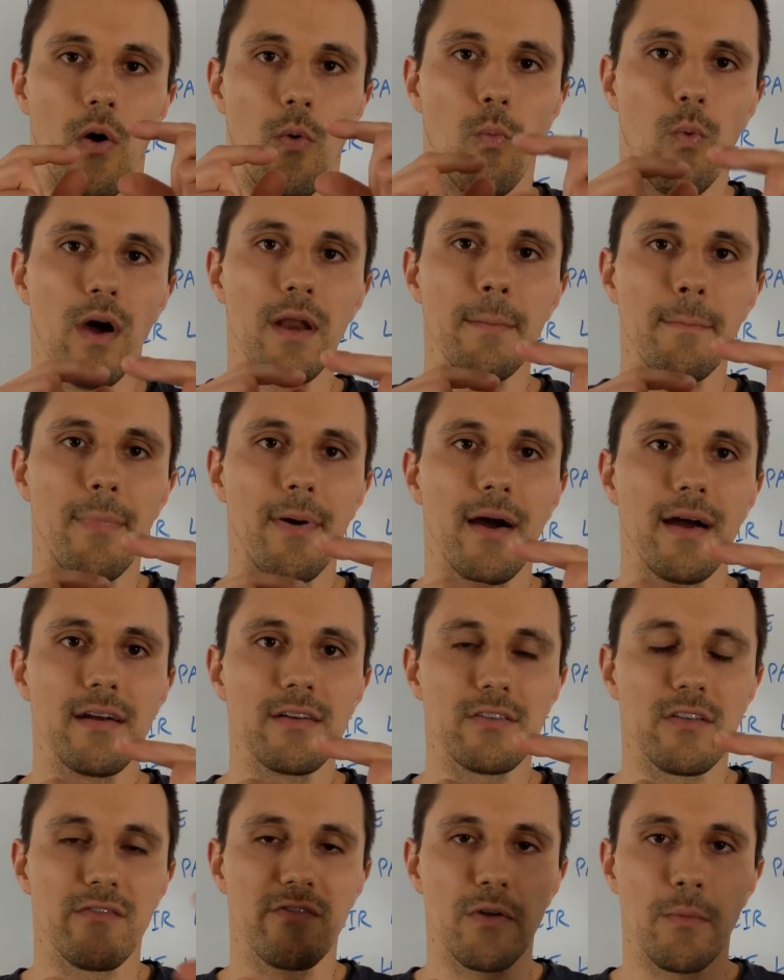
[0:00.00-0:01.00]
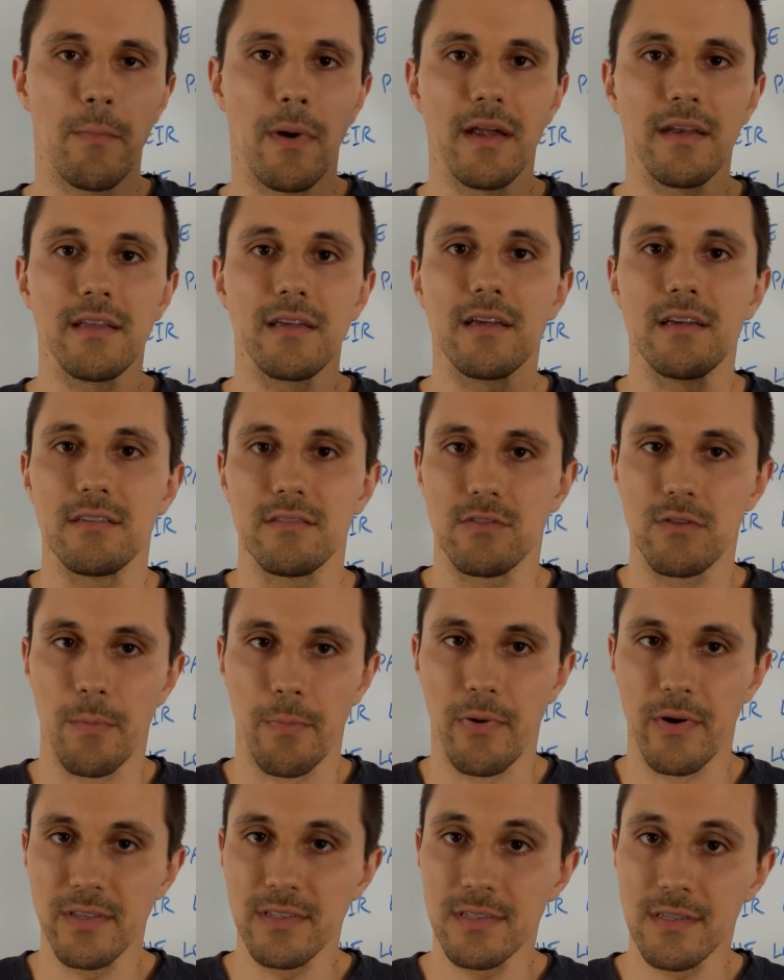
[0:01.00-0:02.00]
One part of the money is the
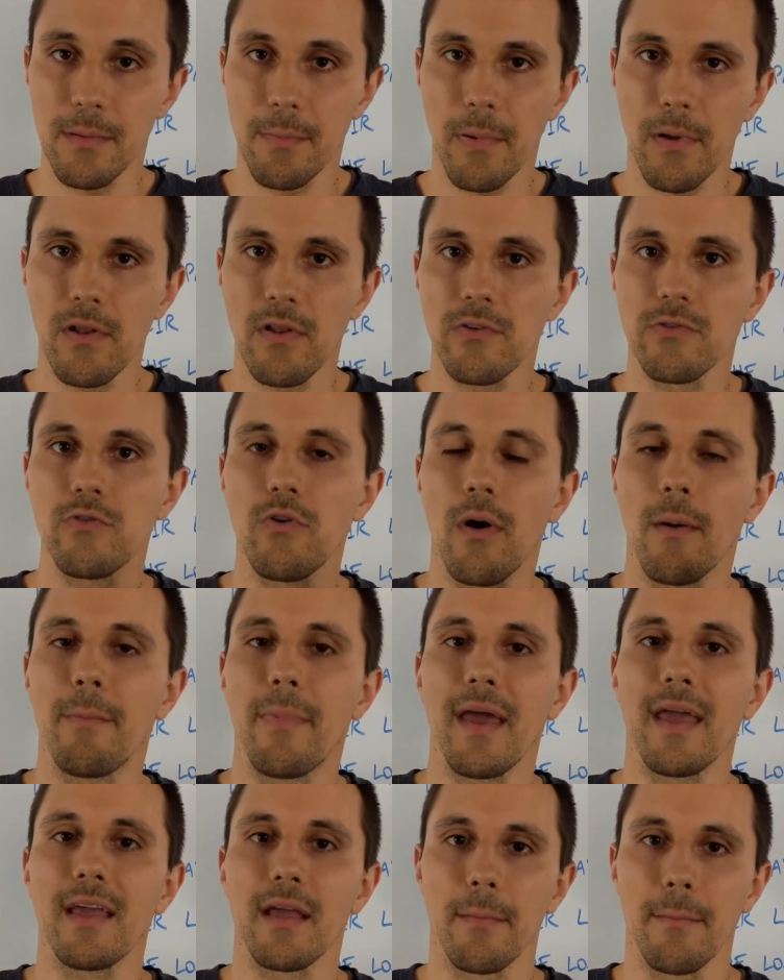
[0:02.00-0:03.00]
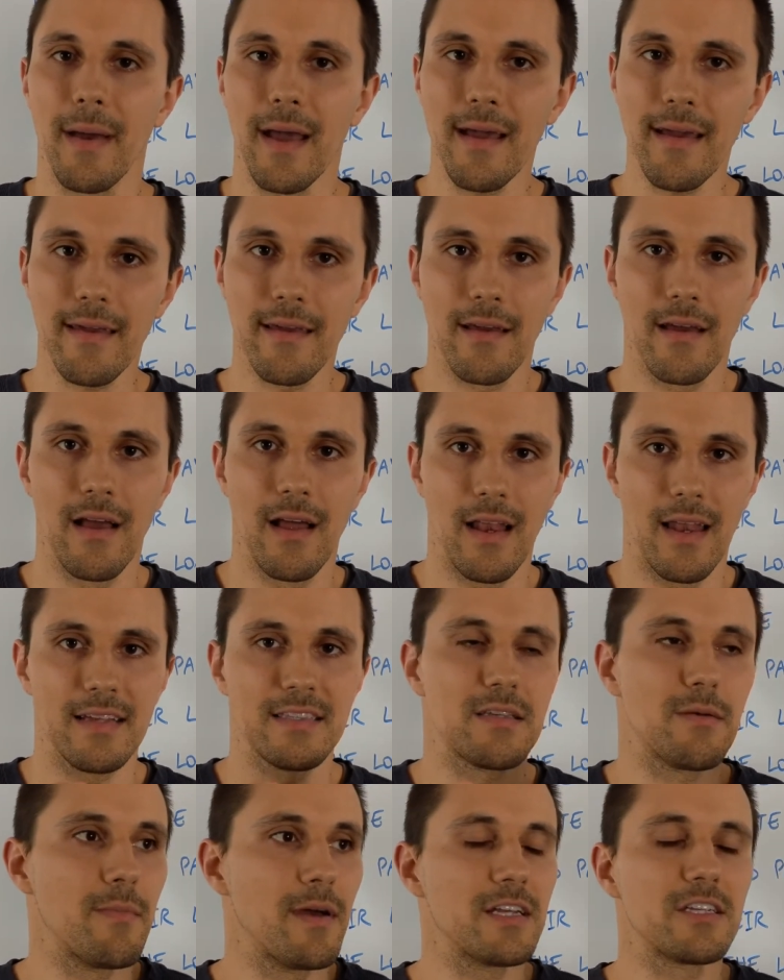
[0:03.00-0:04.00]
principal you are paying back.
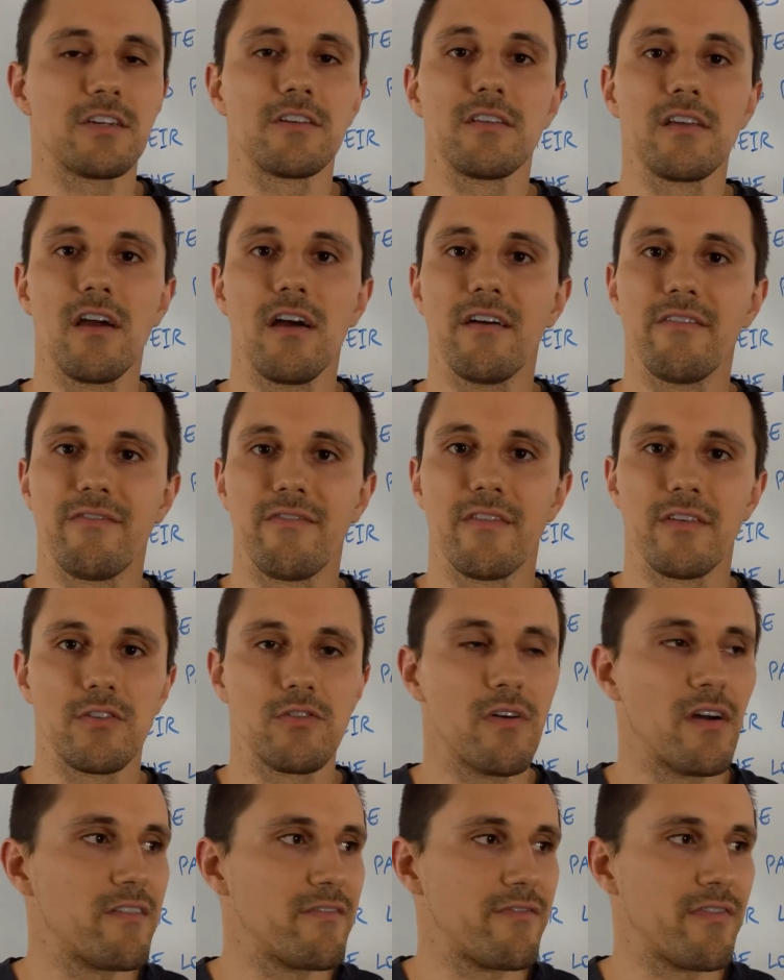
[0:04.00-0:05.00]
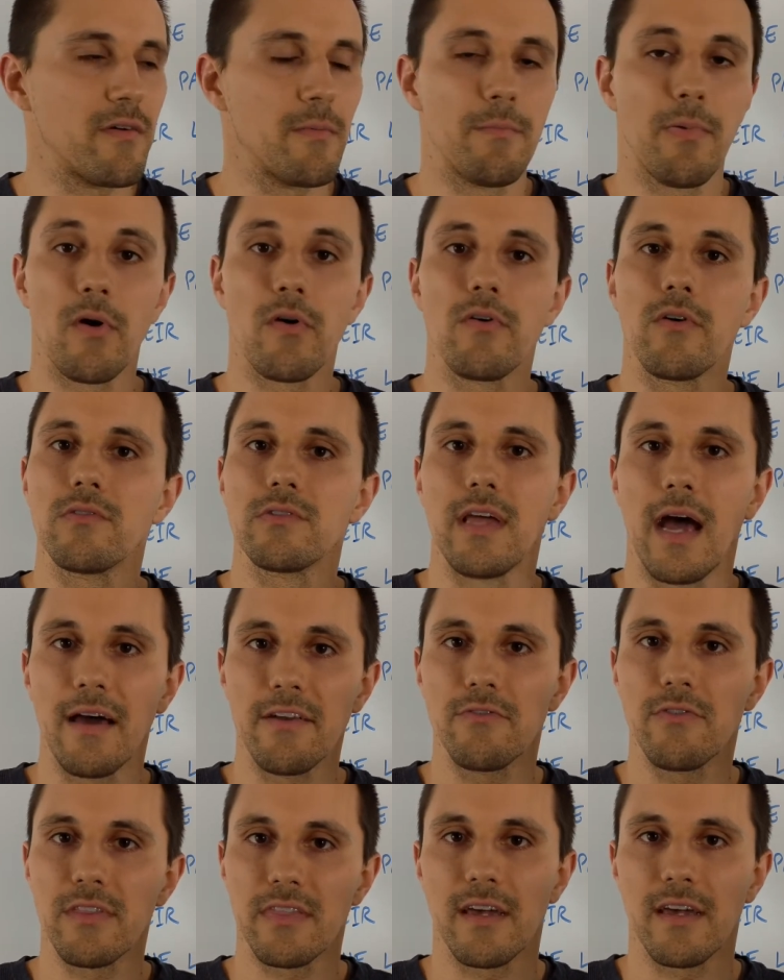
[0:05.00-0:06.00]
Let's imagine you have borrowed
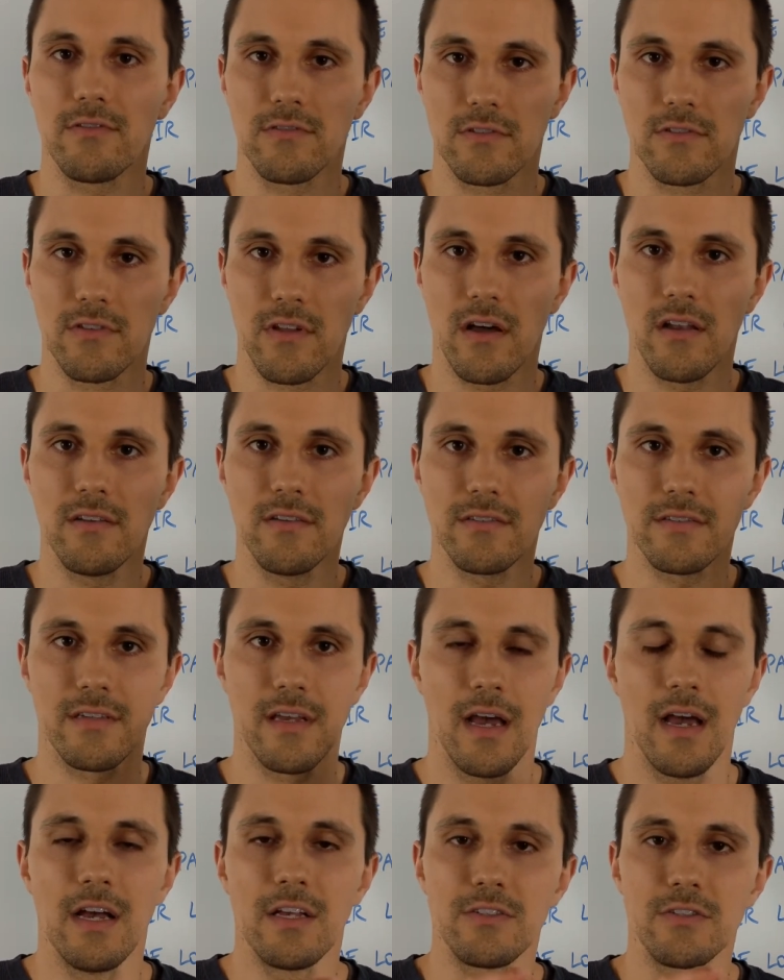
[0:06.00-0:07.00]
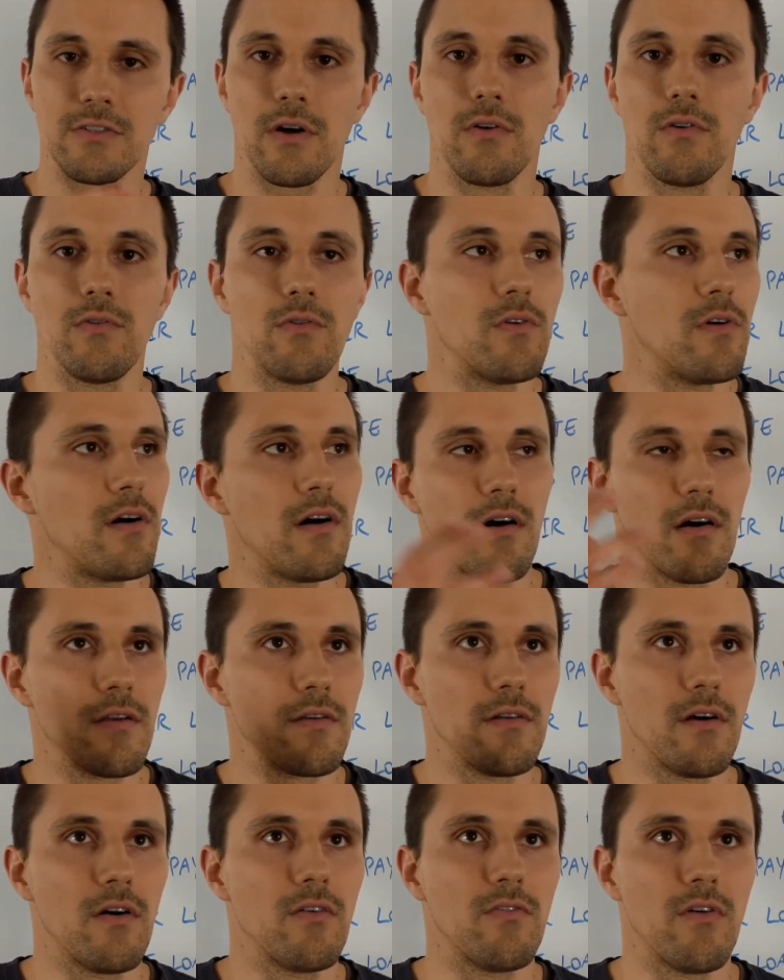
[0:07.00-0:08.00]
$100,000, so
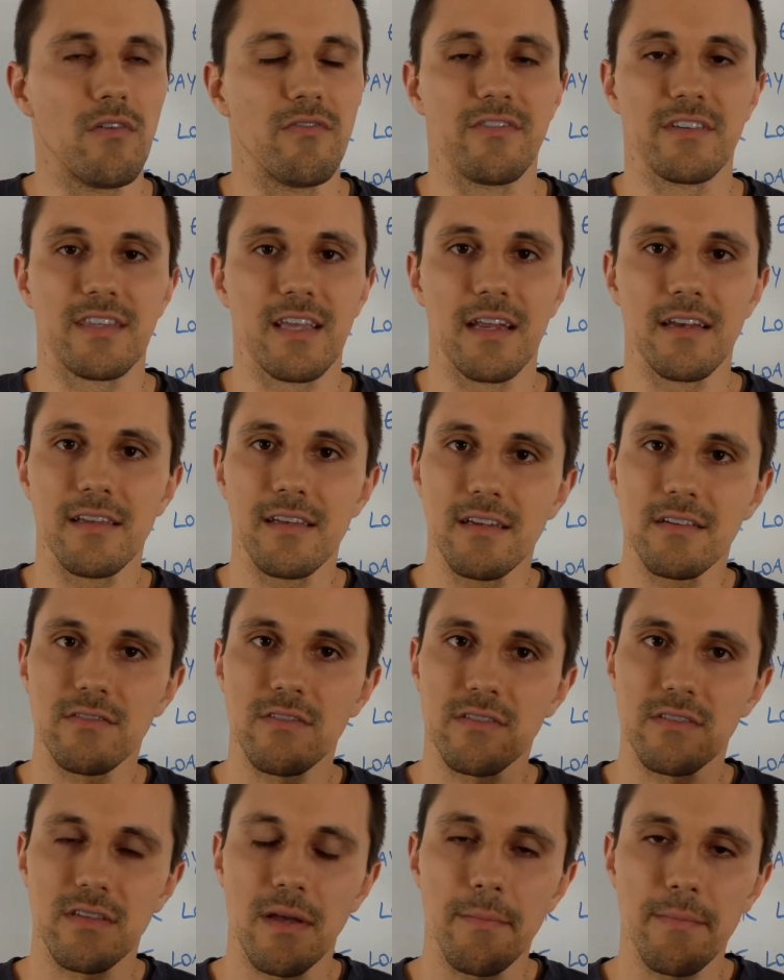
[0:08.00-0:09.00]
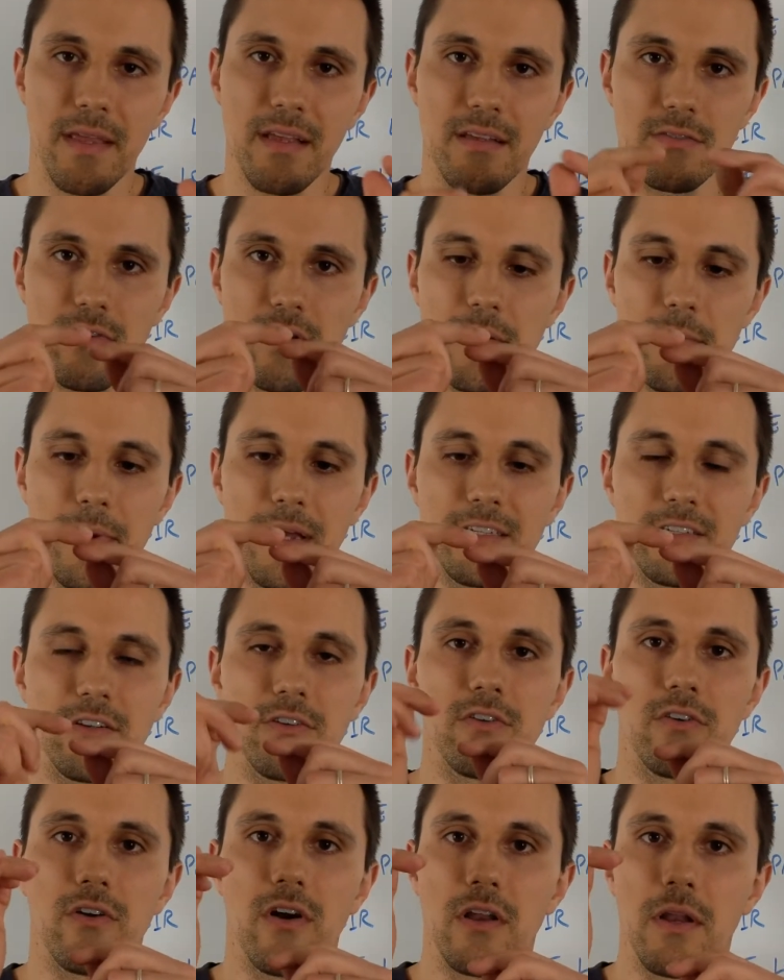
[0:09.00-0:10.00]
on over 10 years or something. So
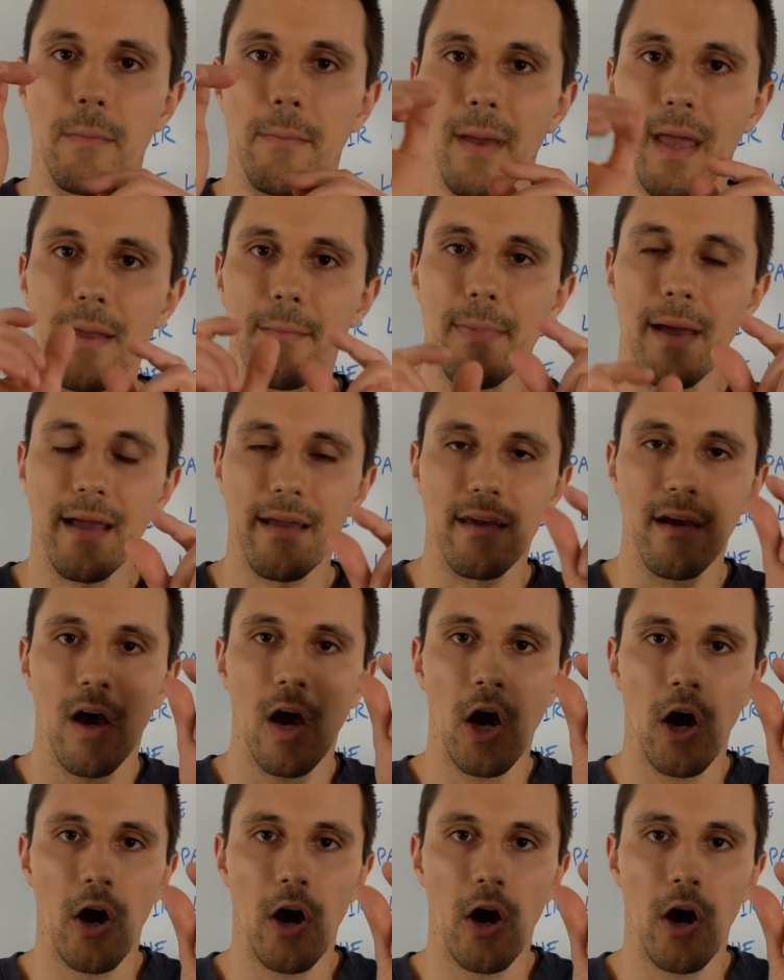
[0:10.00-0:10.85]
imagine you're gonna pay back